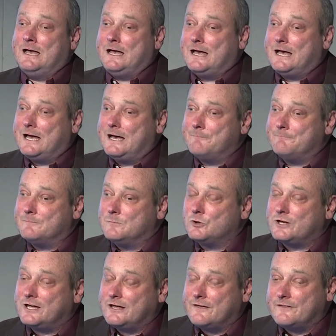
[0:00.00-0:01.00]

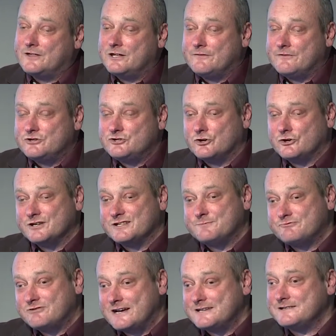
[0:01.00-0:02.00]
looking at the Juncus
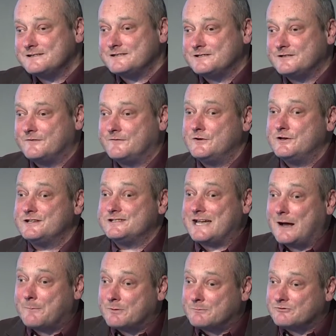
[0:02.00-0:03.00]
presence, the first
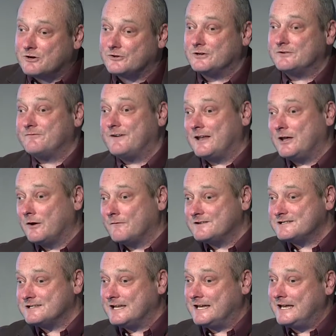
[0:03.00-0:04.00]
output product, fairly
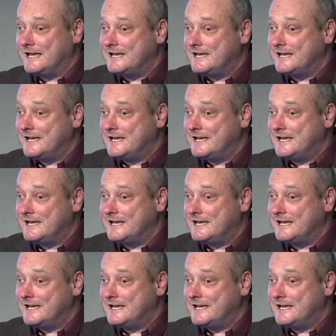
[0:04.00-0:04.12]
obviously,